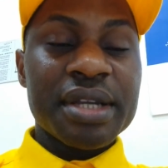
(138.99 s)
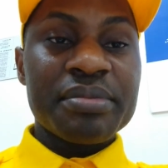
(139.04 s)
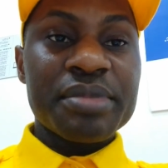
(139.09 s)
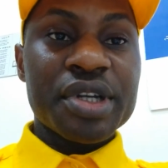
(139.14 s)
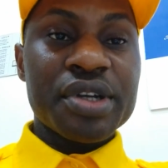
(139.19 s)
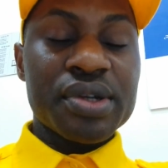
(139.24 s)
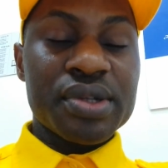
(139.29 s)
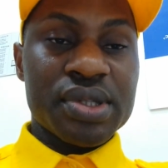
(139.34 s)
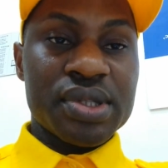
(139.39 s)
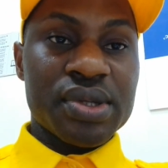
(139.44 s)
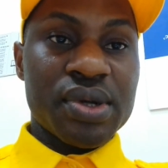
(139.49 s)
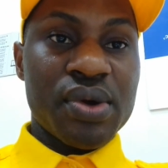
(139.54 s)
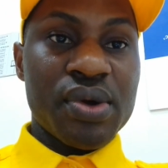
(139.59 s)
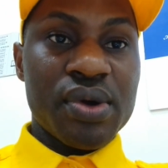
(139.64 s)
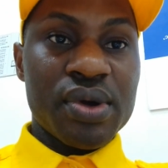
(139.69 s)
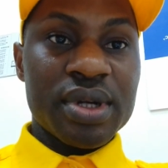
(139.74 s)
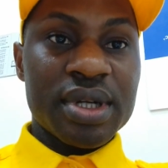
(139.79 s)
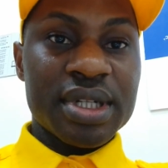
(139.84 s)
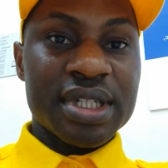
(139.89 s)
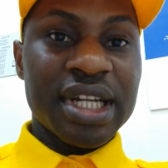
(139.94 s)
Because
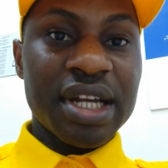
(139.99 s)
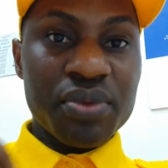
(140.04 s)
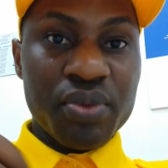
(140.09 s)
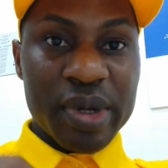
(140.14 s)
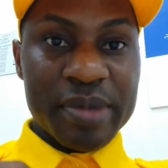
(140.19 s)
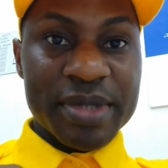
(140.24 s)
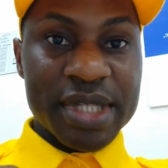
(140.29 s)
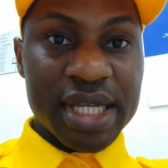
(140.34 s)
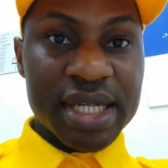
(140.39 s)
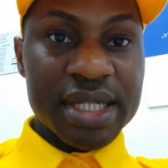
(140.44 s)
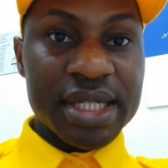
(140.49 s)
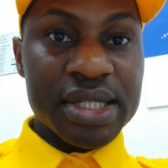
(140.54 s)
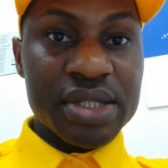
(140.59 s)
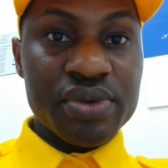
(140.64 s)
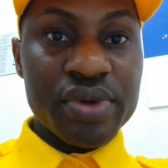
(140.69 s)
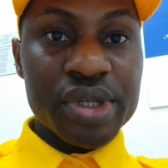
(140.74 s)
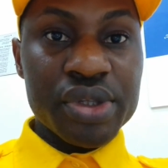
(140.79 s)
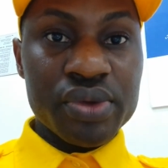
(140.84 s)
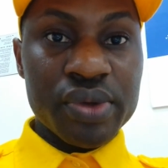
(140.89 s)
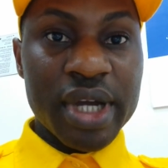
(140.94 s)
that website is
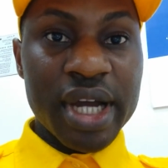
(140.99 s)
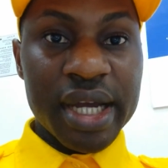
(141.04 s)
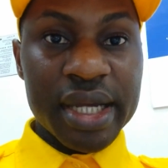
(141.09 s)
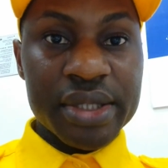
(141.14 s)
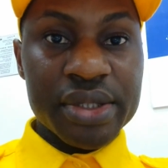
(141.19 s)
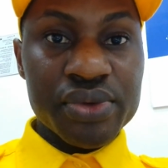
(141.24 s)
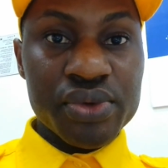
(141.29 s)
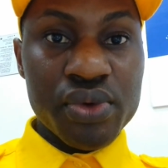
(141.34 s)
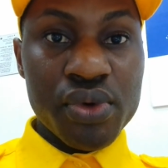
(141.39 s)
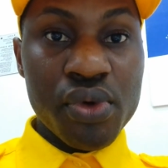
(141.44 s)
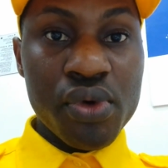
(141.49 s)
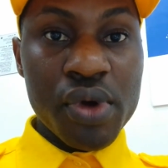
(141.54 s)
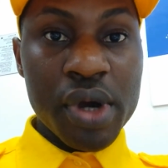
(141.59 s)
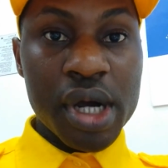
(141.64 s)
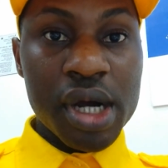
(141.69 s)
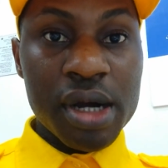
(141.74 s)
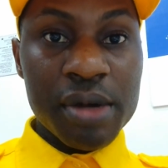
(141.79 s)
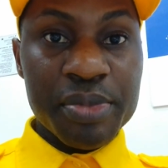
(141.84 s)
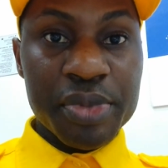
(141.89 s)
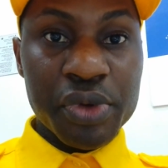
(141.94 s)
going to guide you or
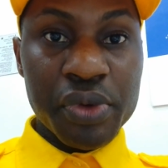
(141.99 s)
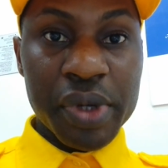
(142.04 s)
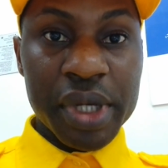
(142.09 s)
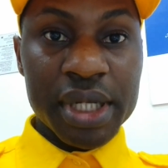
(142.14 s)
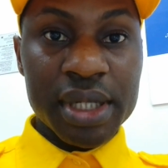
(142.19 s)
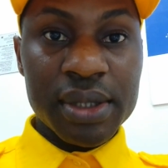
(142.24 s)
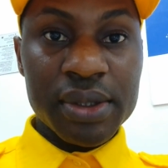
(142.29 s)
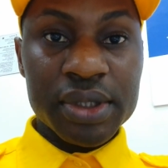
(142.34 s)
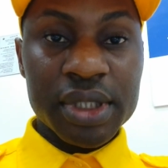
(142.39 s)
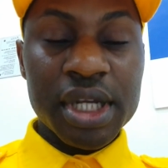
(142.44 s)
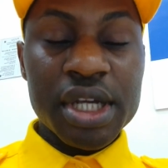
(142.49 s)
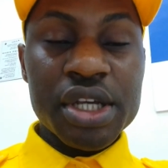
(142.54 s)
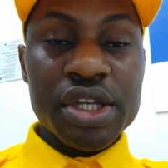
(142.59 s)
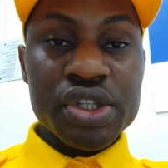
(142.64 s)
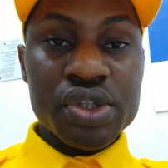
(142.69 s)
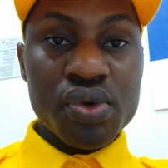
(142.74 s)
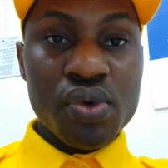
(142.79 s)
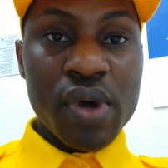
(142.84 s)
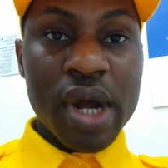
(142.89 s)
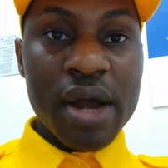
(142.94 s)
help you a lot.
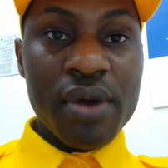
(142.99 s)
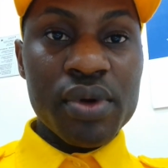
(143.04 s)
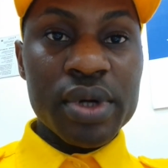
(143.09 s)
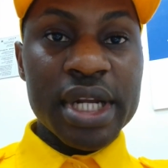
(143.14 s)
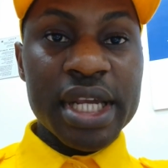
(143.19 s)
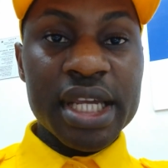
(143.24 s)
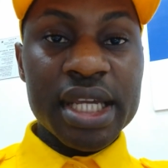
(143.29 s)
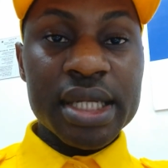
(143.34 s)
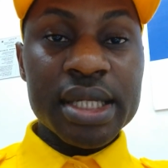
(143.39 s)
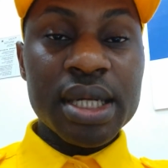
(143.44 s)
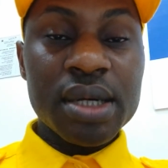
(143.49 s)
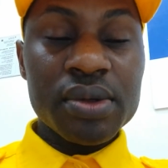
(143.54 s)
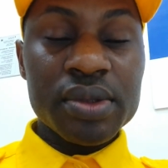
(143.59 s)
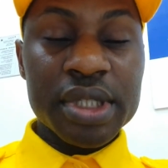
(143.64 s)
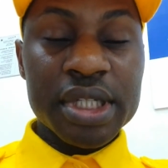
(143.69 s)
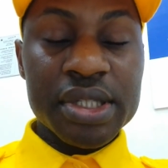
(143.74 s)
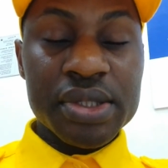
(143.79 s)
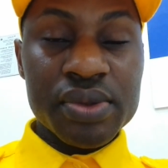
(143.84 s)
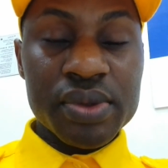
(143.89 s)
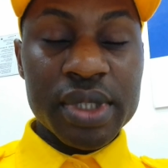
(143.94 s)
So I will link it down
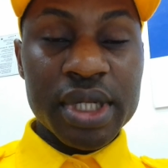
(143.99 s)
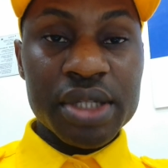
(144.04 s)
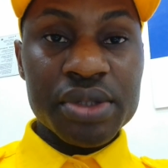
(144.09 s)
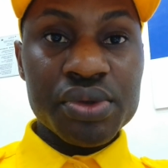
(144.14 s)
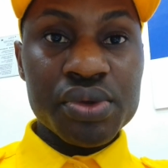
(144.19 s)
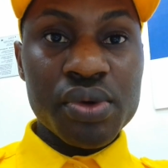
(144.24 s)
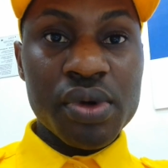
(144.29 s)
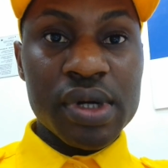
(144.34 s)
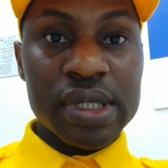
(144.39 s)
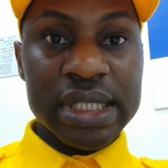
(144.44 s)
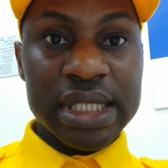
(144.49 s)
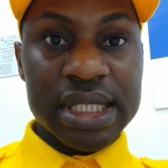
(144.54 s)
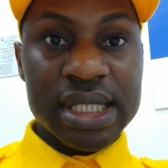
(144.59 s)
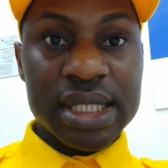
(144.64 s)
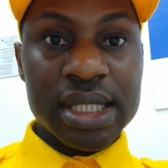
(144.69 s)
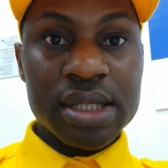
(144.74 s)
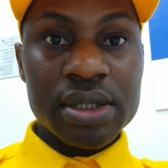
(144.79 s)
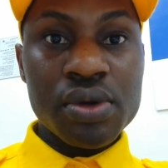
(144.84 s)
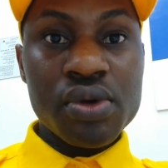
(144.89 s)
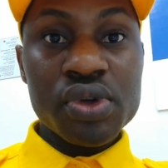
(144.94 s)
there so that you
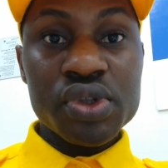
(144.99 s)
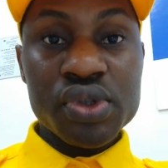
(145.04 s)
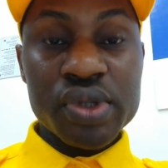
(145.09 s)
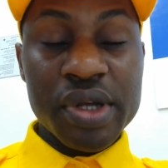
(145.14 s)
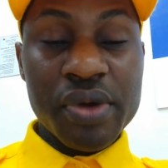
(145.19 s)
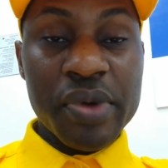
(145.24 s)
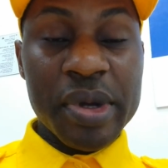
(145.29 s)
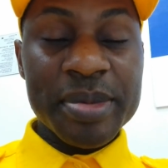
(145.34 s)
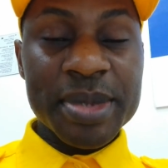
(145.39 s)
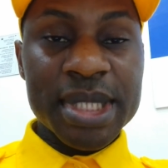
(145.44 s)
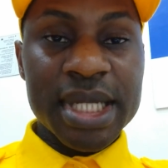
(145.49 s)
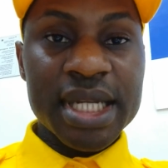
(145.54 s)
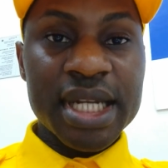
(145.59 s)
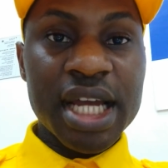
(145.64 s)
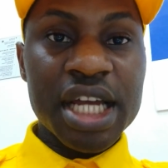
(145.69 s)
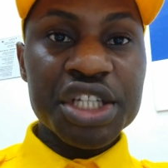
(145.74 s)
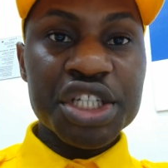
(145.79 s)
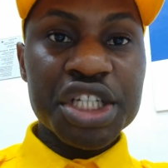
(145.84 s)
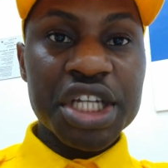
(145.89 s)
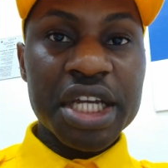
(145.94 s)
understand. Go to the website
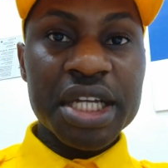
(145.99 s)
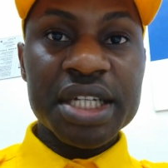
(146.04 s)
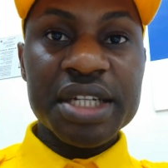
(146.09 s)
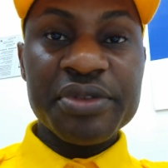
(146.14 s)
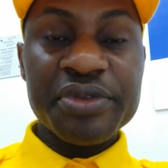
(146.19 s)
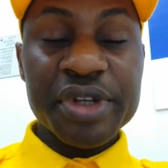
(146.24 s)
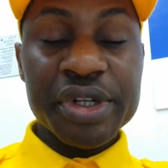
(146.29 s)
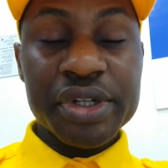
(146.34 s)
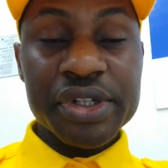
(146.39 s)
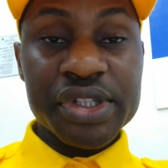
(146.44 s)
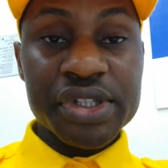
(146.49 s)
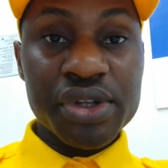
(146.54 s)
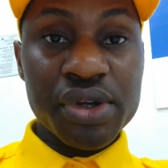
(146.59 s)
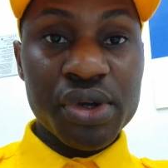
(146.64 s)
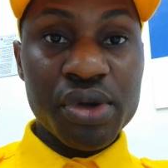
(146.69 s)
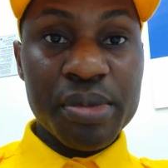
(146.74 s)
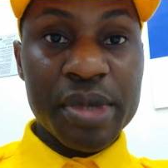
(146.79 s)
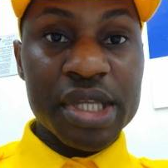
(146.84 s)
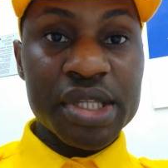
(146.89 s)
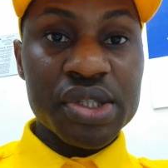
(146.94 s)
and check the various
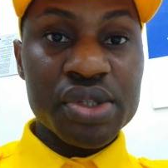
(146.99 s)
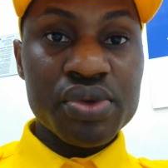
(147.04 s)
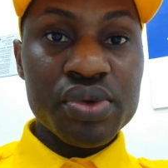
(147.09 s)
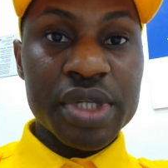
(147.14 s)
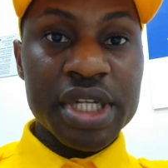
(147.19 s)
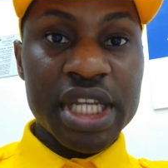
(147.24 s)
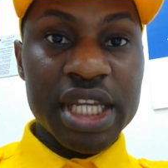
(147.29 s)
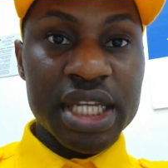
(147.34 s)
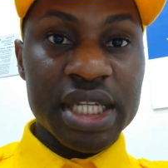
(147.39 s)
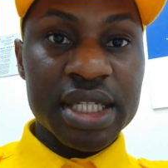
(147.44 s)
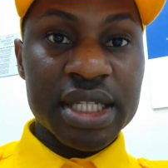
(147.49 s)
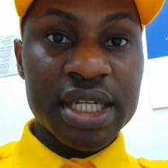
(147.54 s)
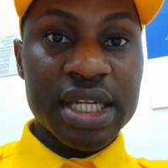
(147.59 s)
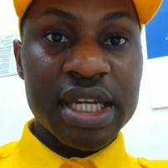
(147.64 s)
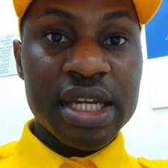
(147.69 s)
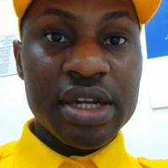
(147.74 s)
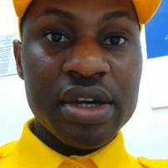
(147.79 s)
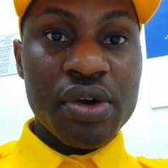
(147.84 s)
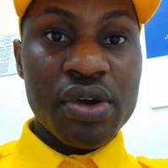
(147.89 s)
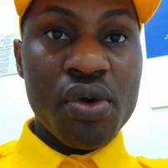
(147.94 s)
documents you need
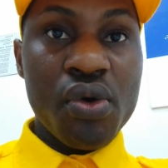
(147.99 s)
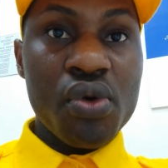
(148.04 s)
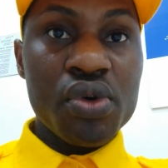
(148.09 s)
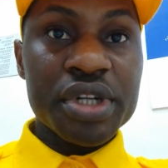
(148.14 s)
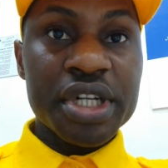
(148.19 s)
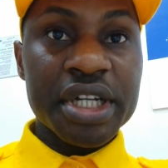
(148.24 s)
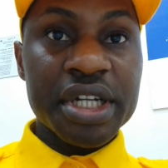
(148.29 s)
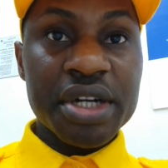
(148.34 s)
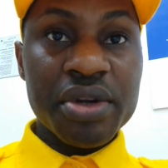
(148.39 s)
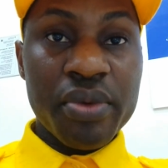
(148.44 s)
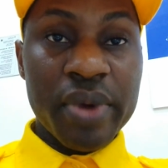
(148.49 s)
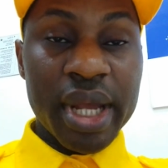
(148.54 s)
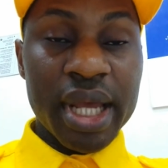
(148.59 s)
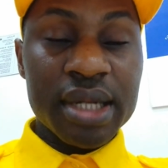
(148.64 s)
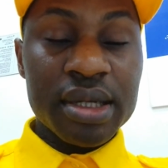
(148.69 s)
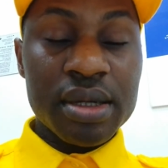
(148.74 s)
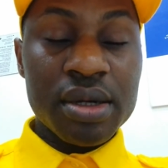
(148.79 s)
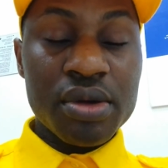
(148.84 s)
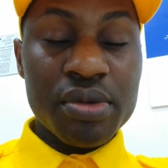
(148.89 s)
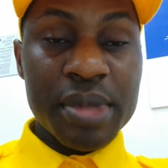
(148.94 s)
or the
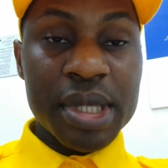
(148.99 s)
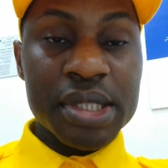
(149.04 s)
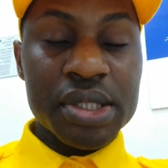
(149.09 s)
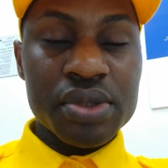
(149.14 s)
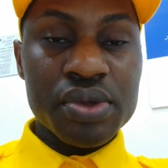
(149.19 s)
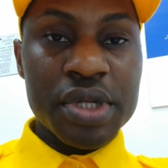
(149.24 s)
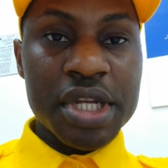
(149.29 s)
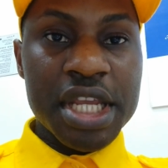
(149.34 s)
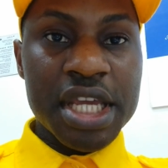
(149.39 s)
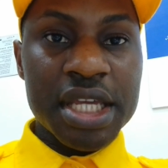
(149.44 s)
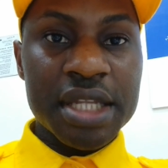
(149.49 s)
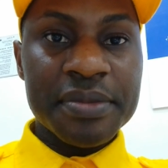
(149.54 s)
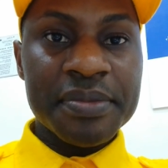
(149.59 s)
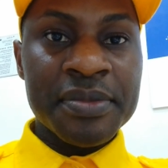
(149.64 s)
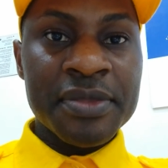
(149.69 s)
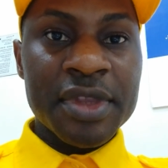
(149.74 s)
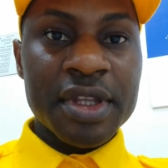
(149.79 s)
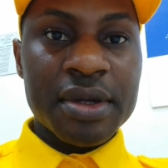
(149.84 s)
required documents you need.